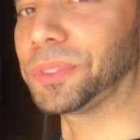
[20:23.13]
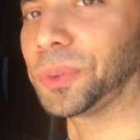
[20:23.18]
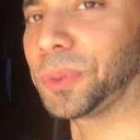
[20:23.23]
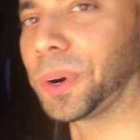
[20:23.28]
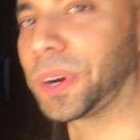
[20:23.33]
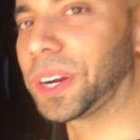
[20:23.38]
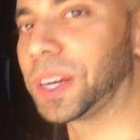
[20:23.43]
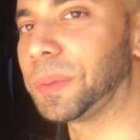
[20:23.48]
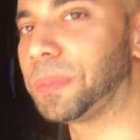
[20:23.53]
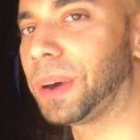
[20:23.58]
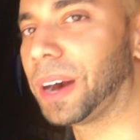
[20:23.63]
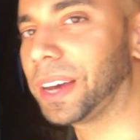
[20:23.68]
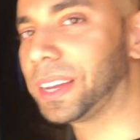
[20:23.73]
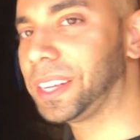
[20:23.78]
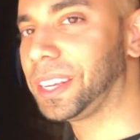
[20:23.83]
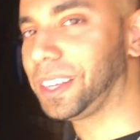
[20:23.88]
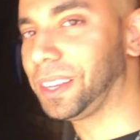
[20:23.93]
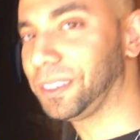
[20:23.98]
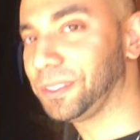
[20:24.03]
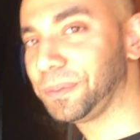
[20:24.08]
to worry about
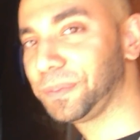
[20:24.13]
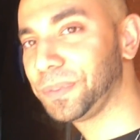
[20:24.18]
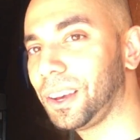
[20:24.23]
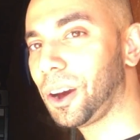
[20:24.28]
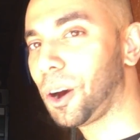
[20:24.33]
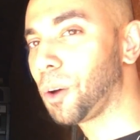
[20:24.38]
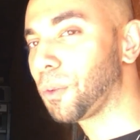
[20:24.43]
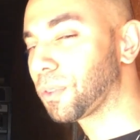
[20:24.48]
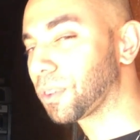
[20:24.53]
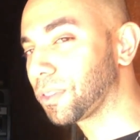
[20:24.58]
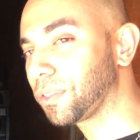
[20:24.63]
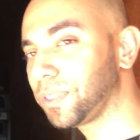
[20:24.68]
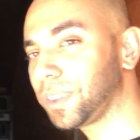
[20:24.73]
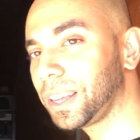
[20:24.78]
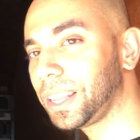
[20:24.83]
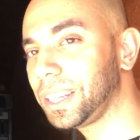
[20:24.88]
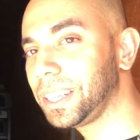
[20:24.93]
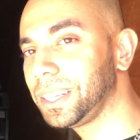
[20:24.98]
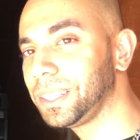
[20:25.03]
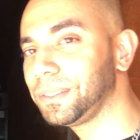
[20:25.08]
it
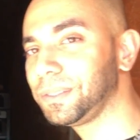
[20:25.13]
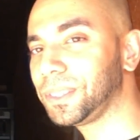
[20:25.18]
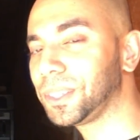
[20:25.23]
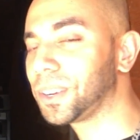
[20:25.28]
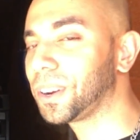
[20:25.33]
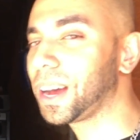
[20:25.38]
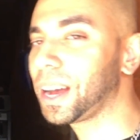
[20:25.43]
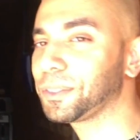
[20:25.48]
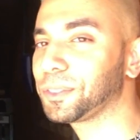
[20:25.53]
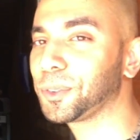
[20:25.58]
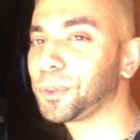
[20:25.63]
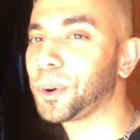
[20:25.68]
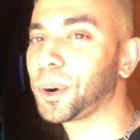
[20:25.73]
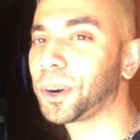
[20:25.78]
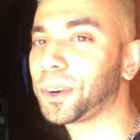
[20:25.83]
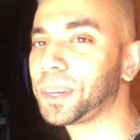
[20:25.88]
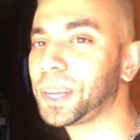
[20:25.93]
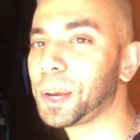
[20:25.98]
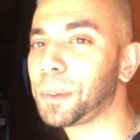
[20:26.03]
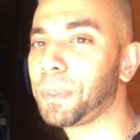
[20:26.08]
overfilling. You don't have to
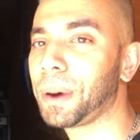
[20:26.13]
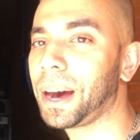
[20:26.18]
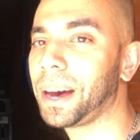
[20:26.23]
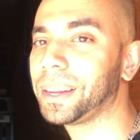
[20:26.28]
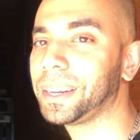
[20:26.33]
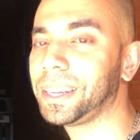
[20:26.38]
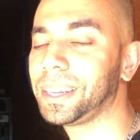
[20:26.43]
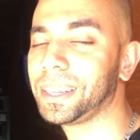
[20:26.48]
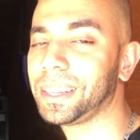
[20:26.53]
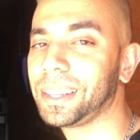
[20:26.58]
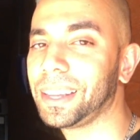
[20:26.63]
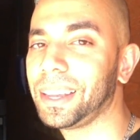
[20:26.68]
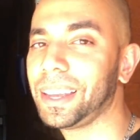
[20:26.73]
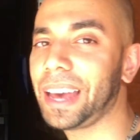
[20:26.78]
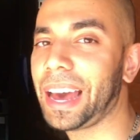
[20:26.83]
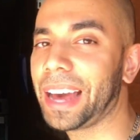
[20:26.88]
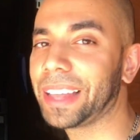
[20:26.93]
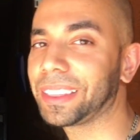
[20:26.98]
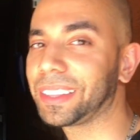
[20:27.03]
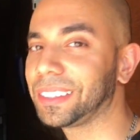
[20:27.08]
worry about it
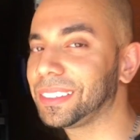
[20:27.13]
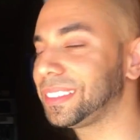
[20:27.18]
at the